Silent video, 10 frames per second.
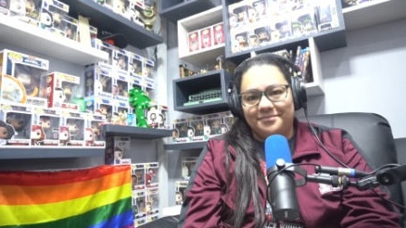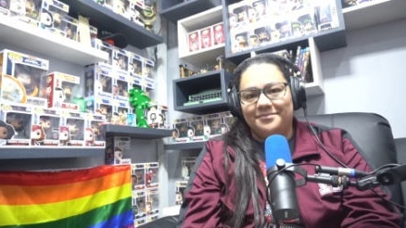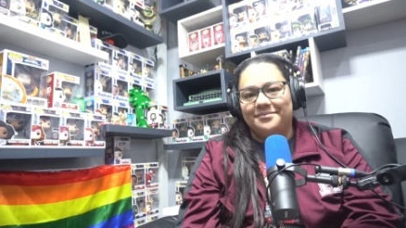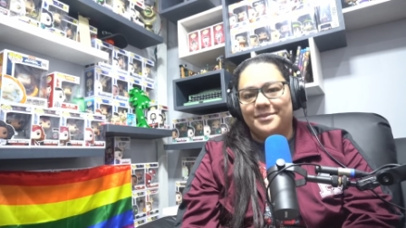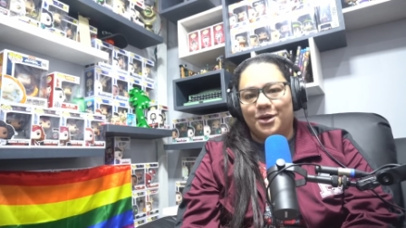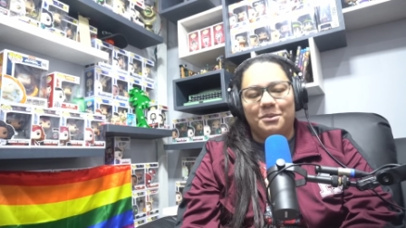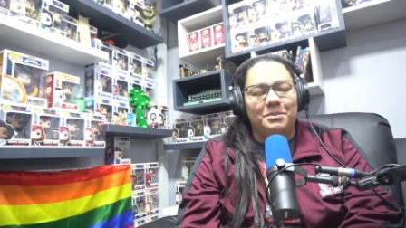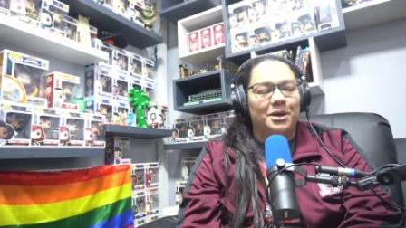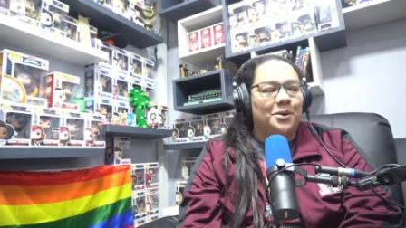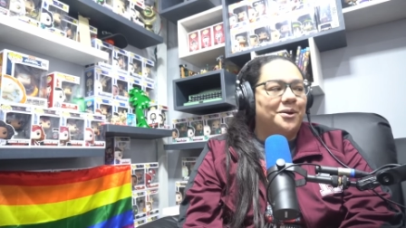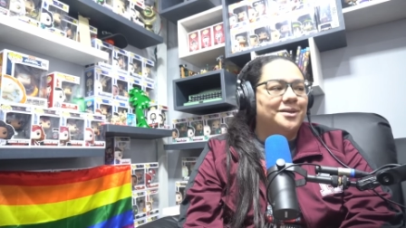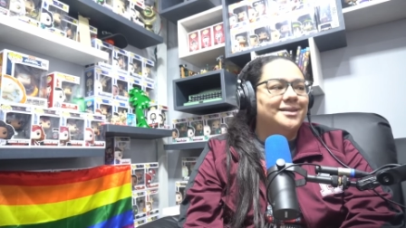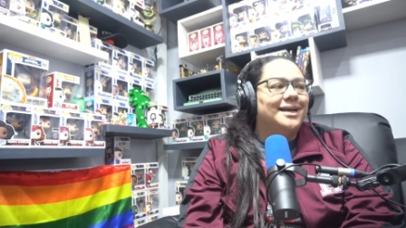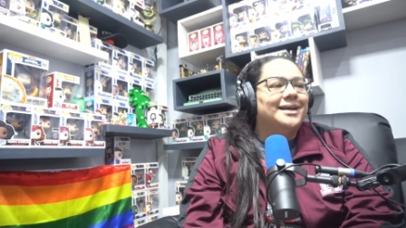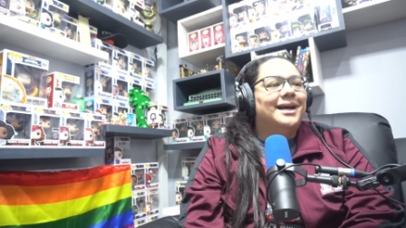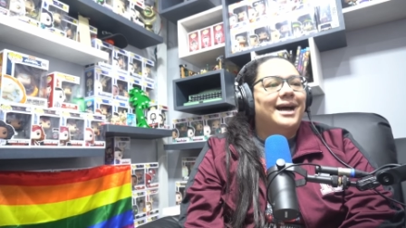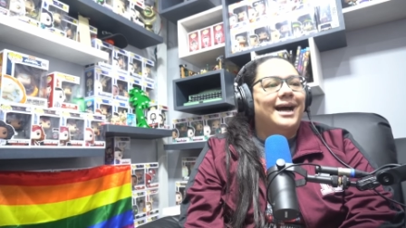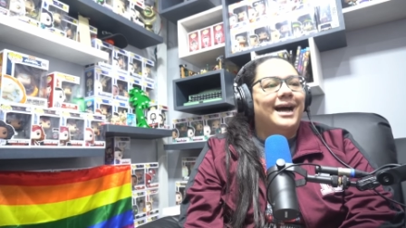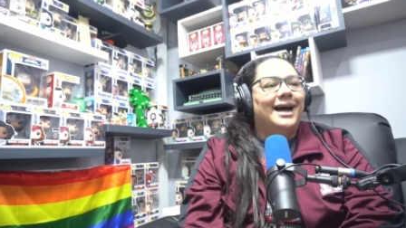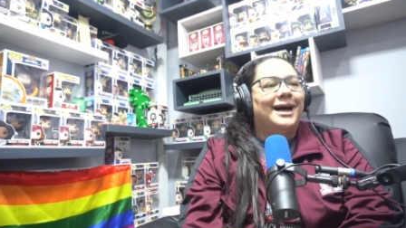lo and behold,
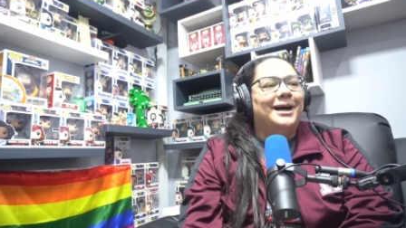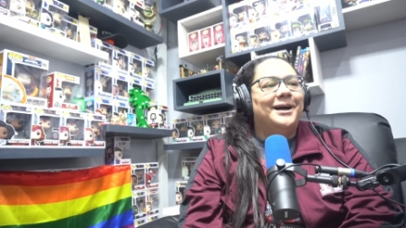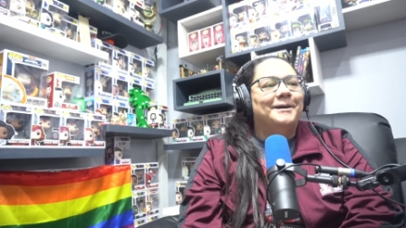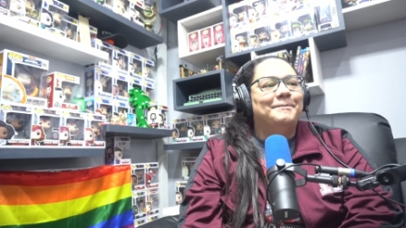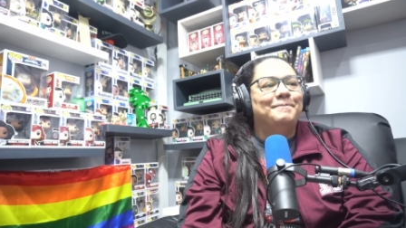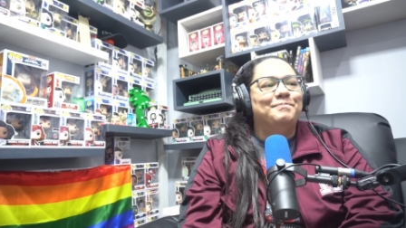uh,